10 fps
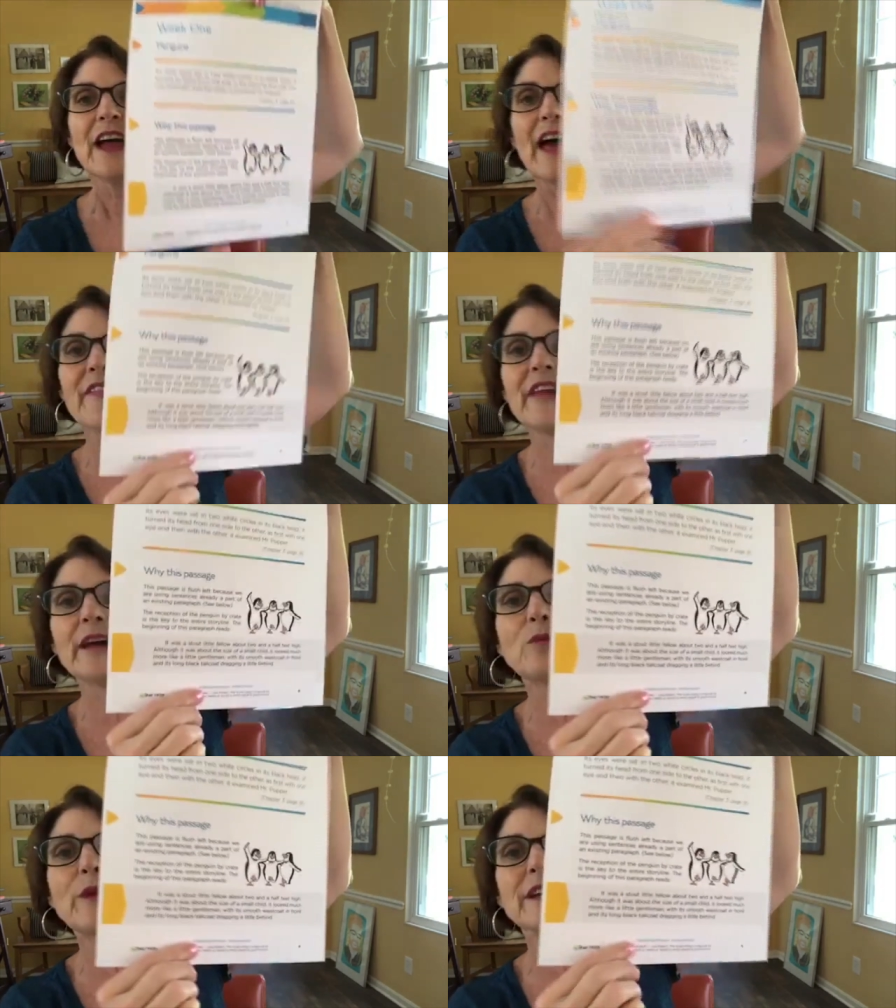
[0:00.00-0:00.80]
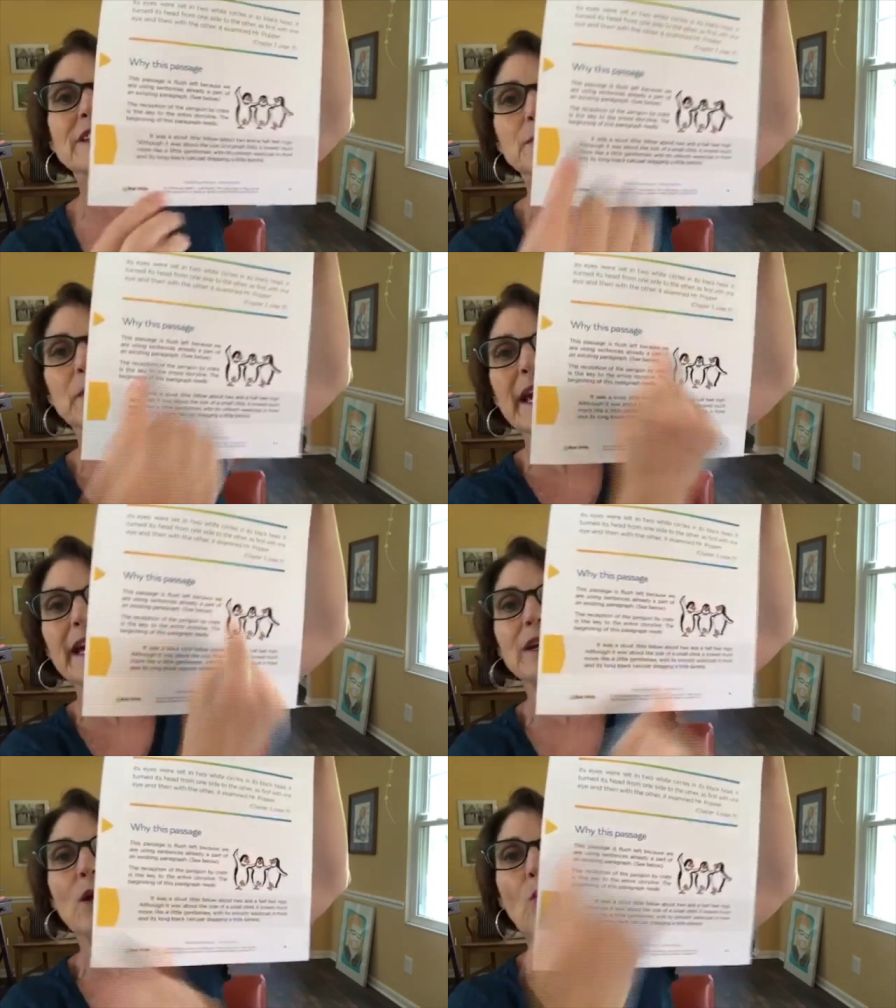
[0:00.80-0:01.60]
and then we
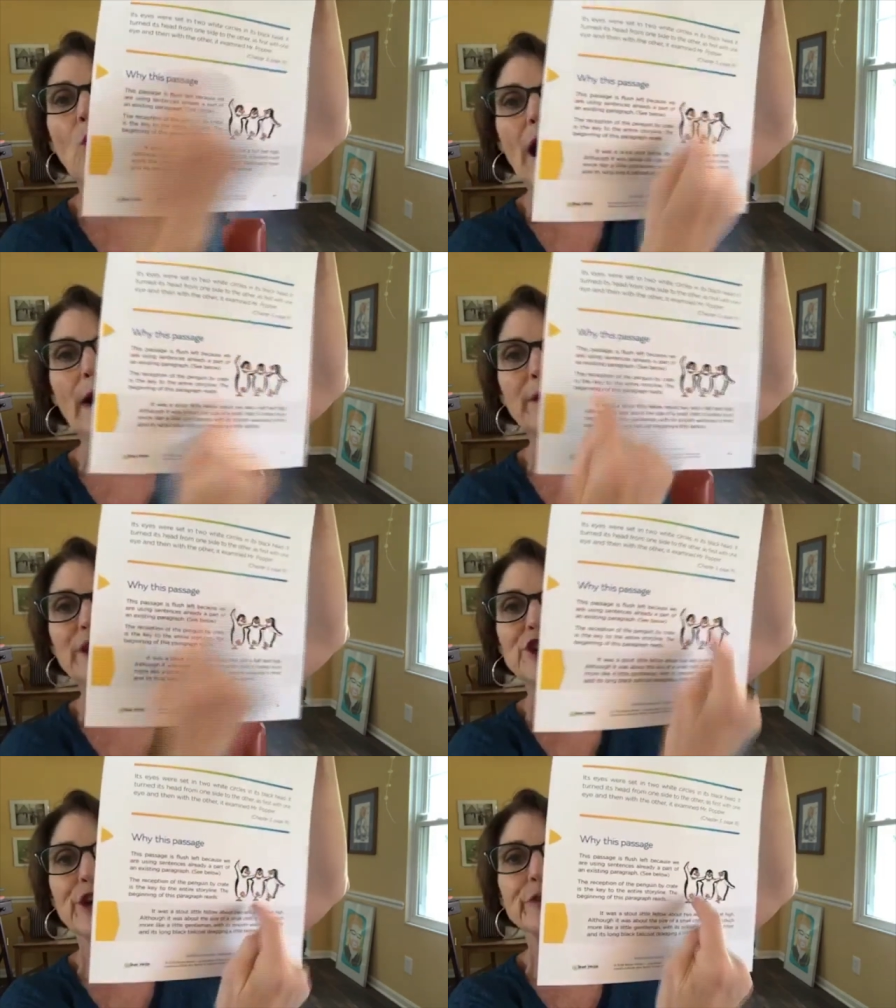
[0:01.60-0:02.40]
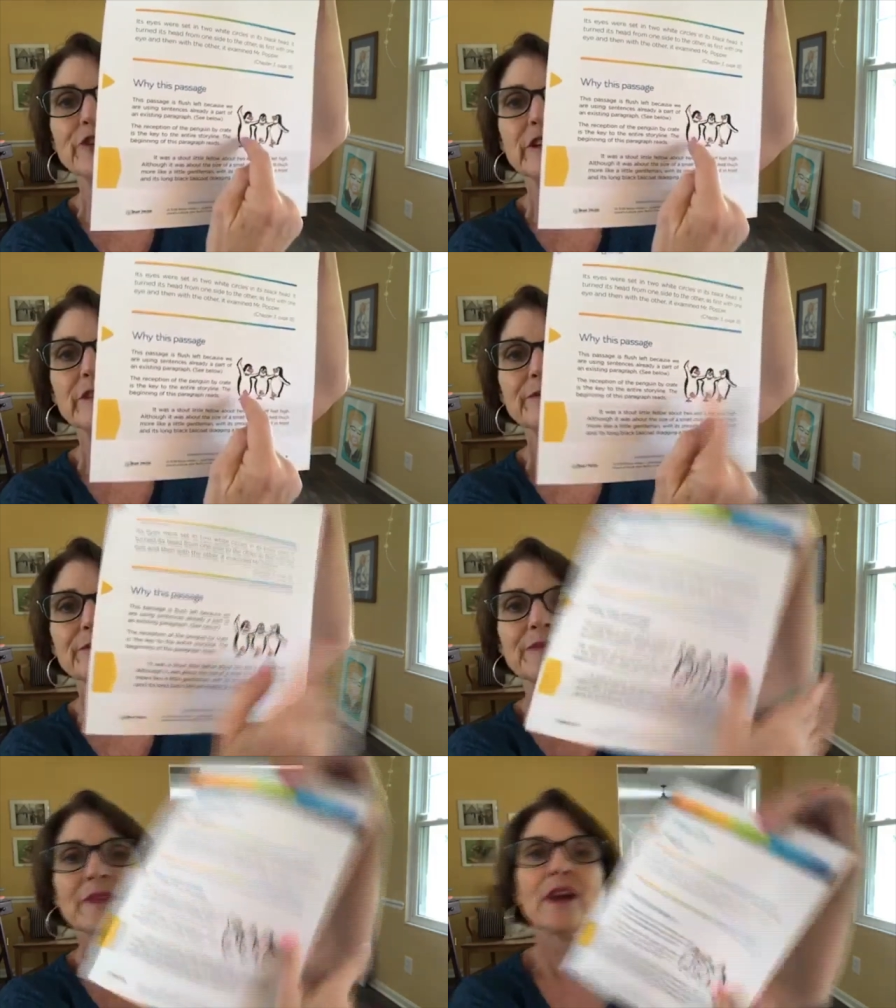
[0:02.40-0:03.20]
explain why we chose it.
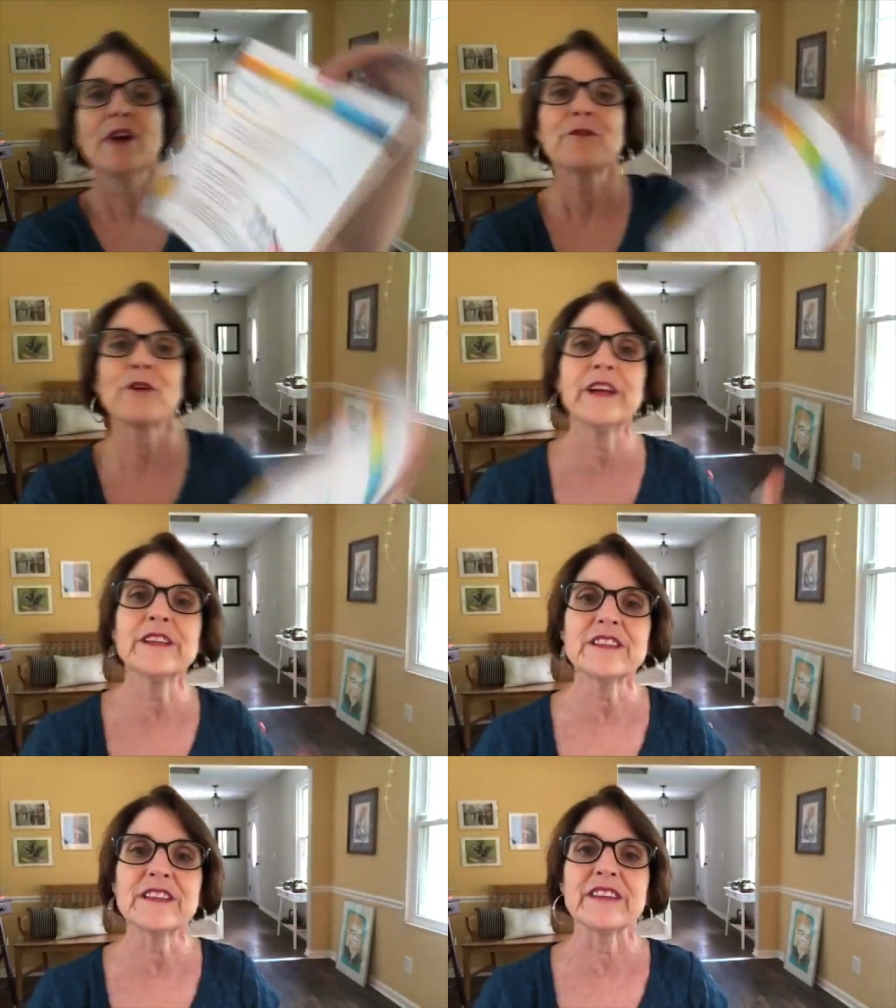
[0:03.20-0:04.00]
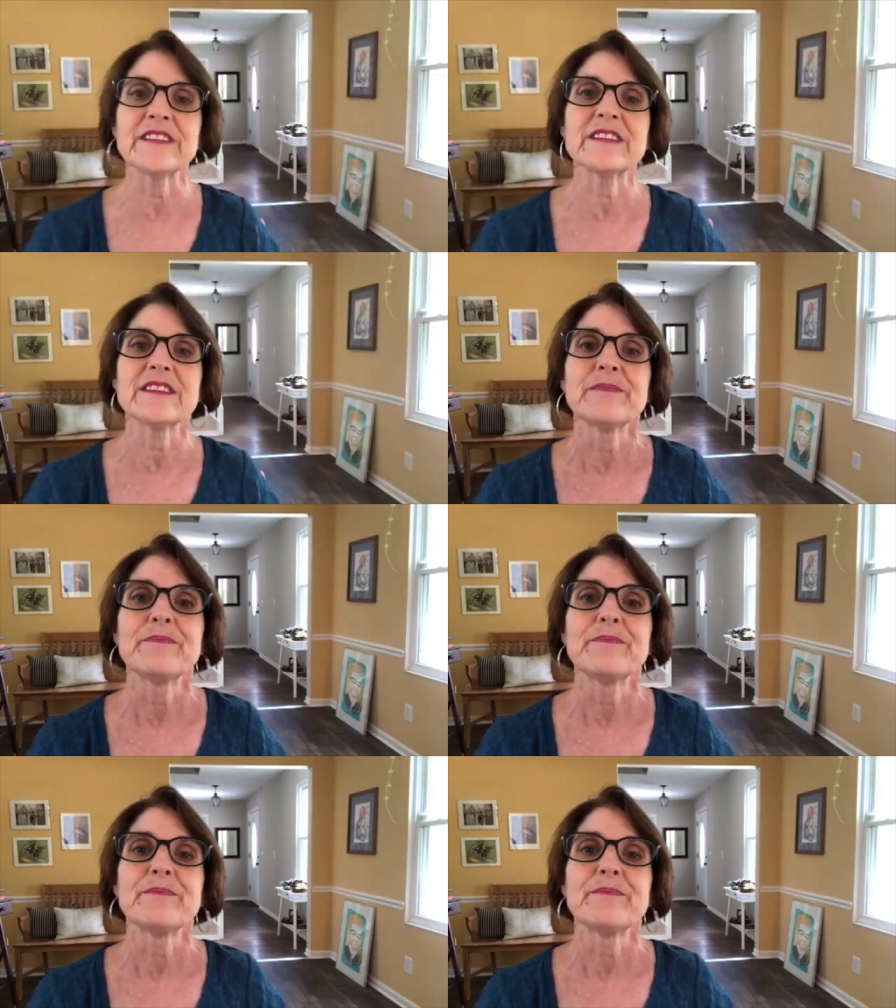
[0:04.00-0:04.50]
For instance,